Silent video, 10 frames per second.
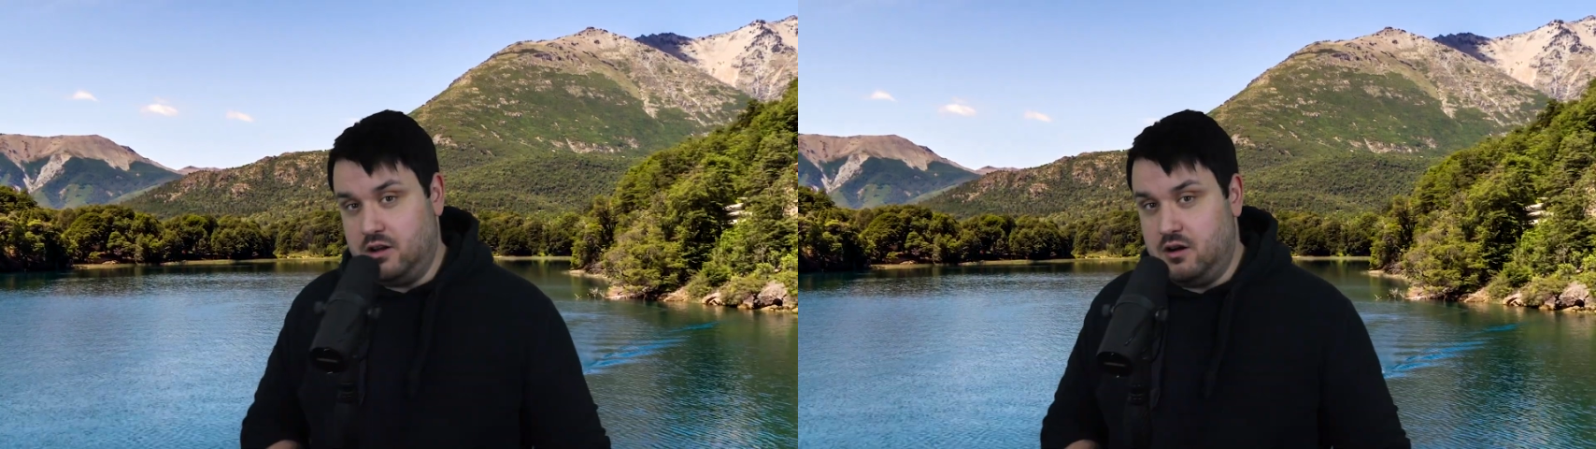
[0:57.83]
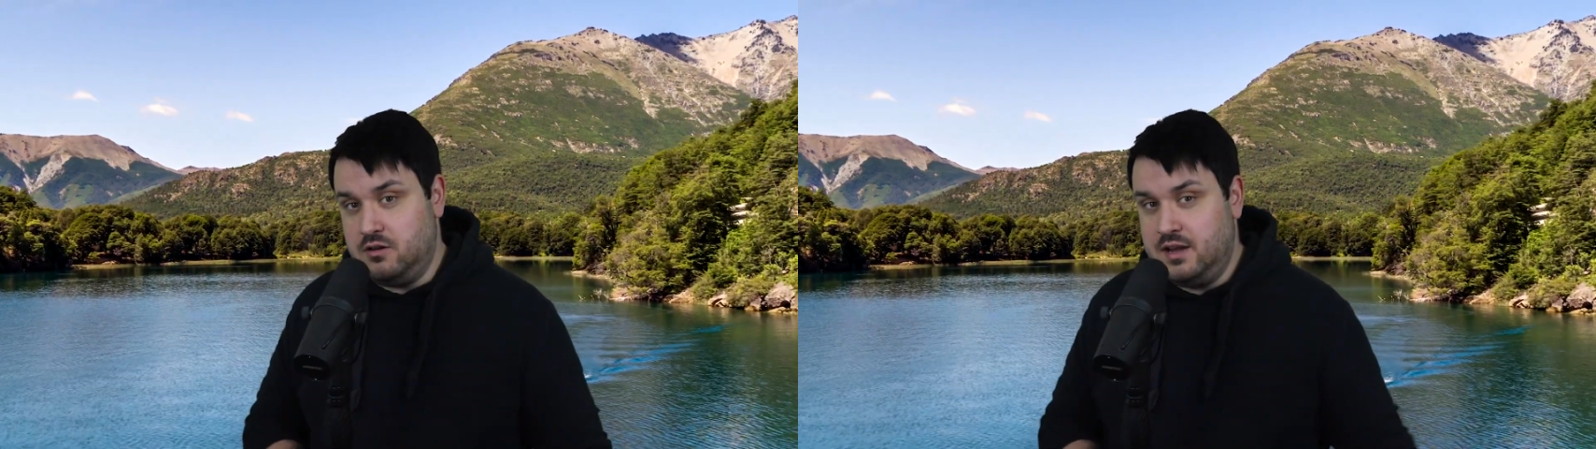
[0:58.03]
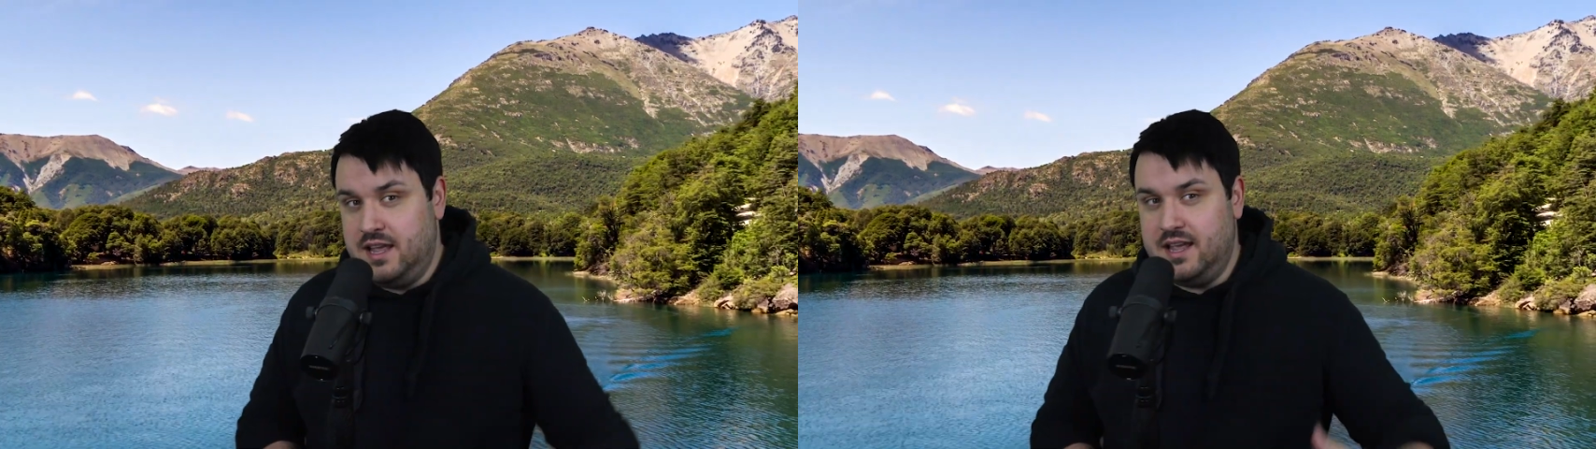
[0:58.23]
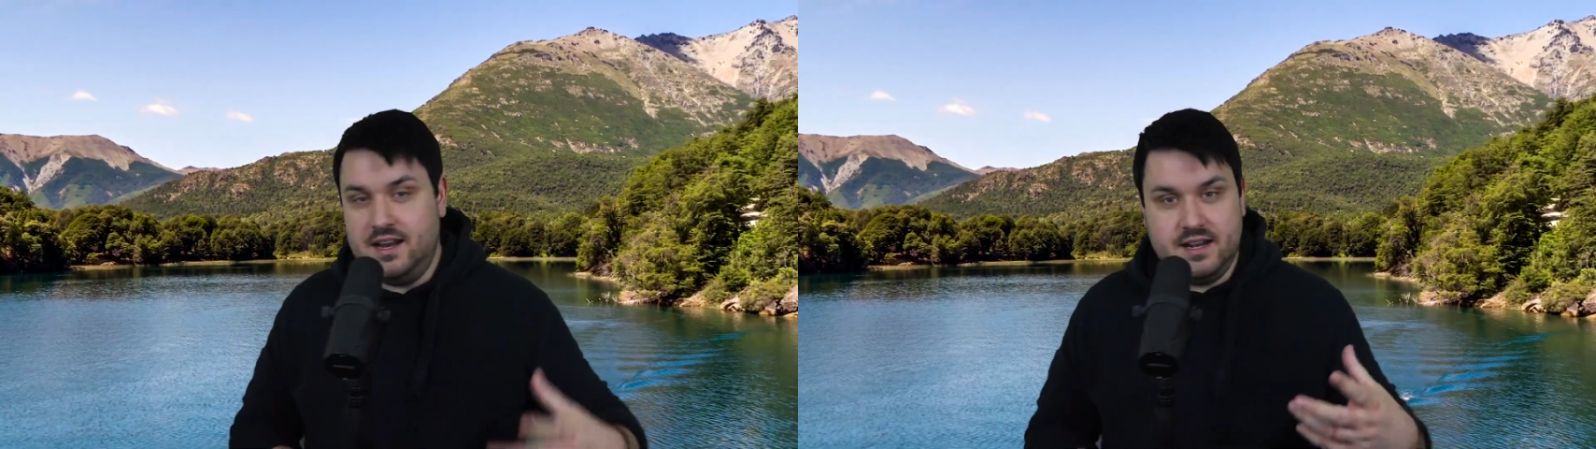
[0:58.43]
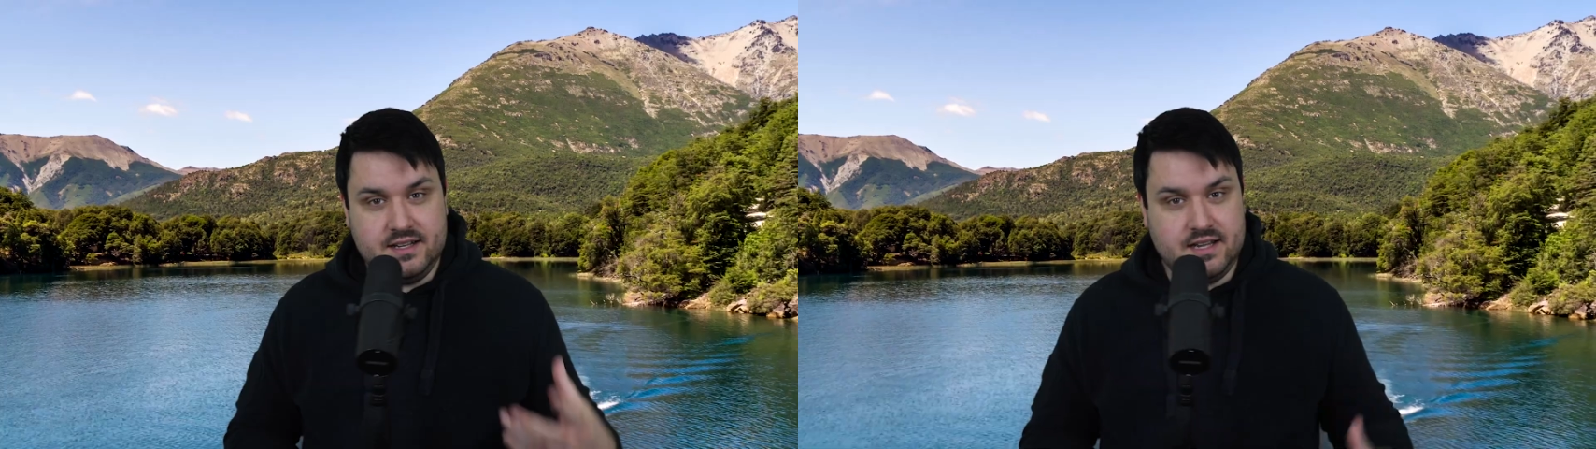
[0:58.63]
long
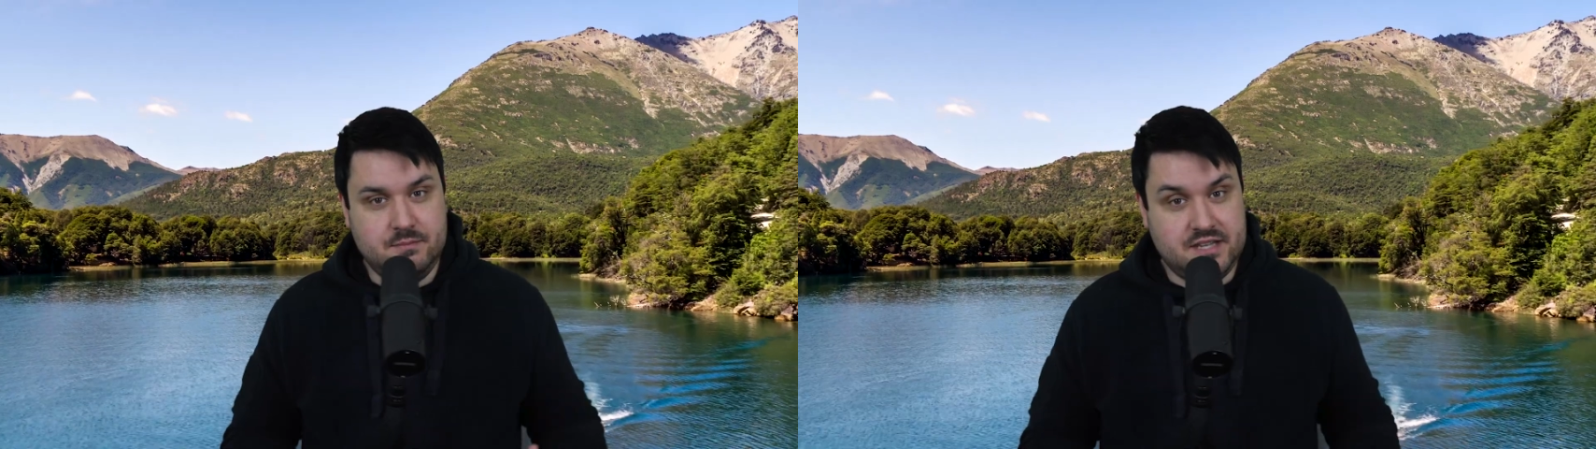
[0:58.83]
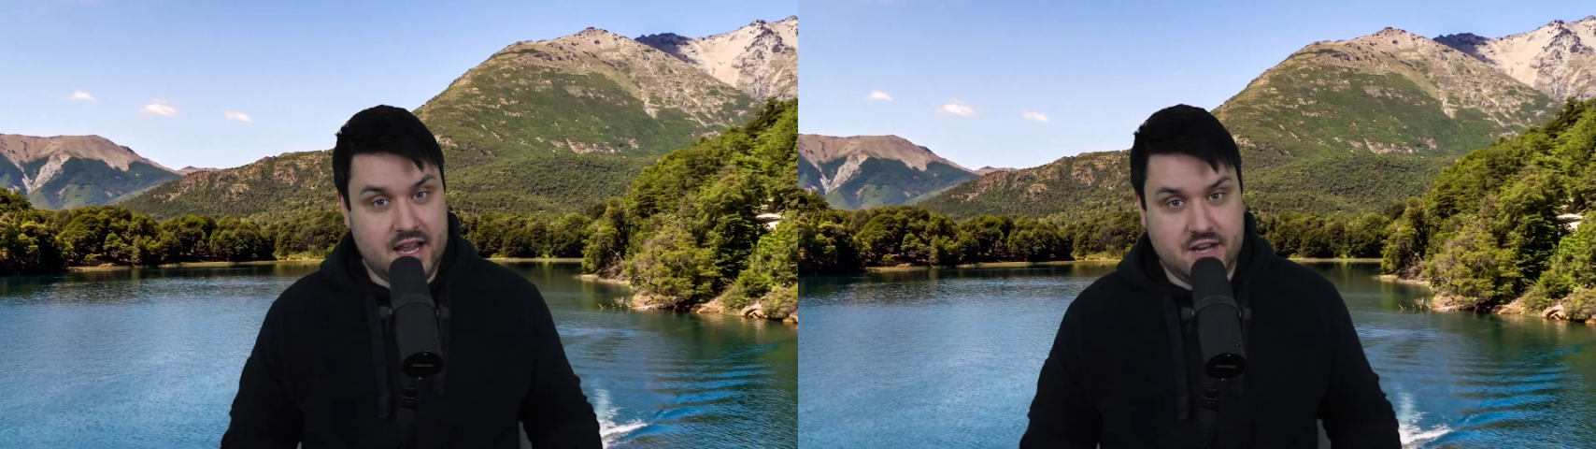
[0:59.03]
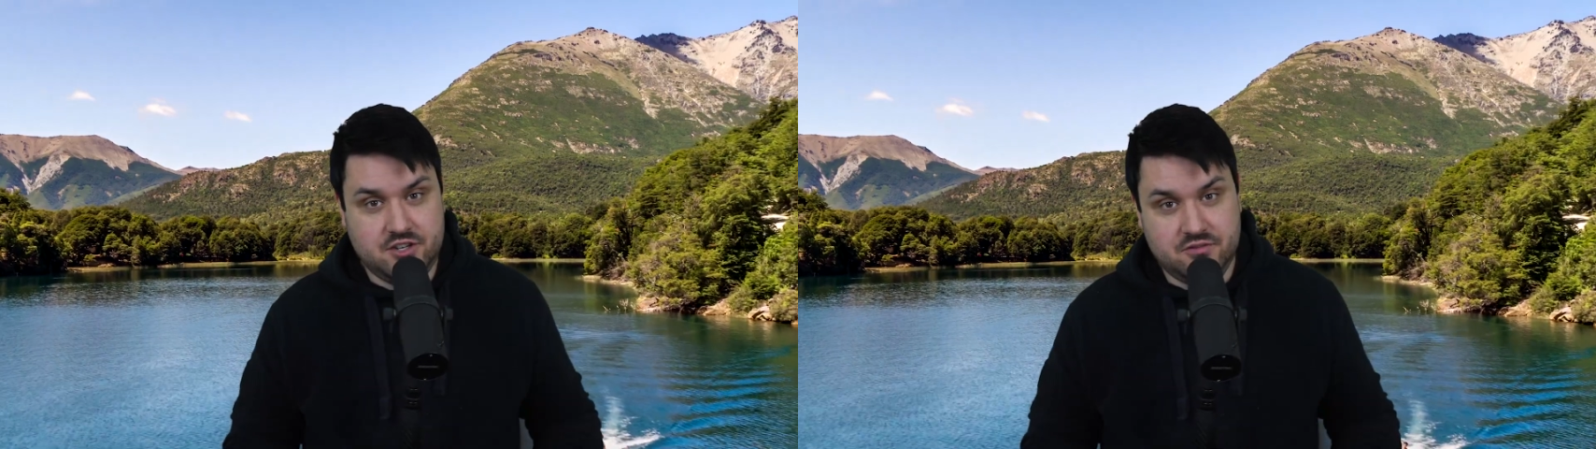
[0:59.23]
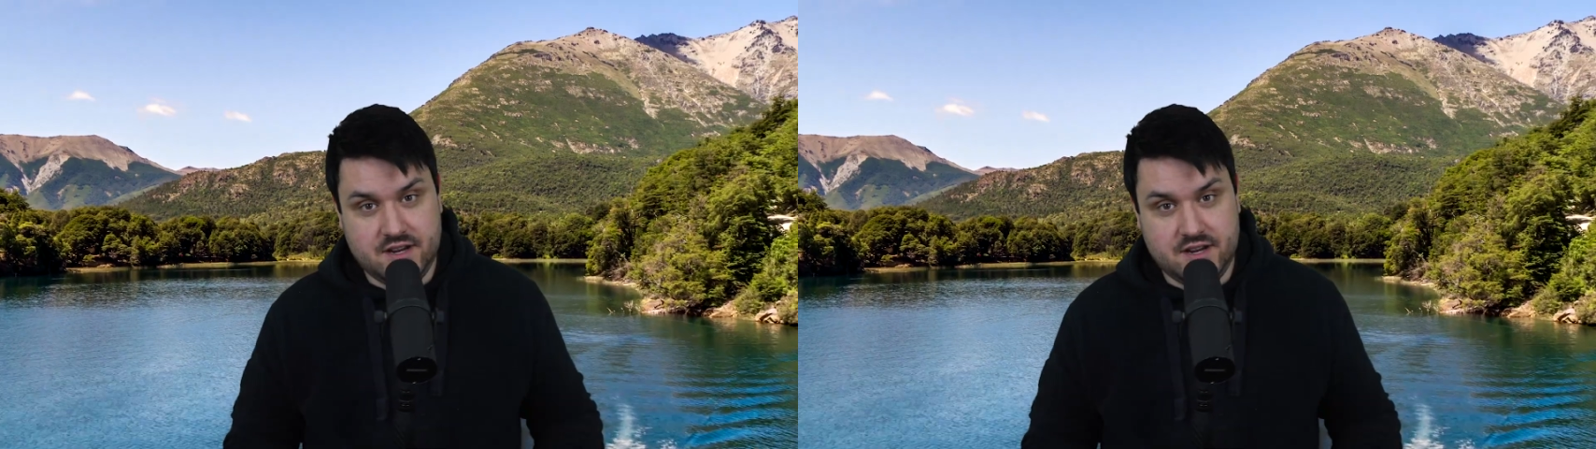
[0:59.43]
in an attempt to hedge your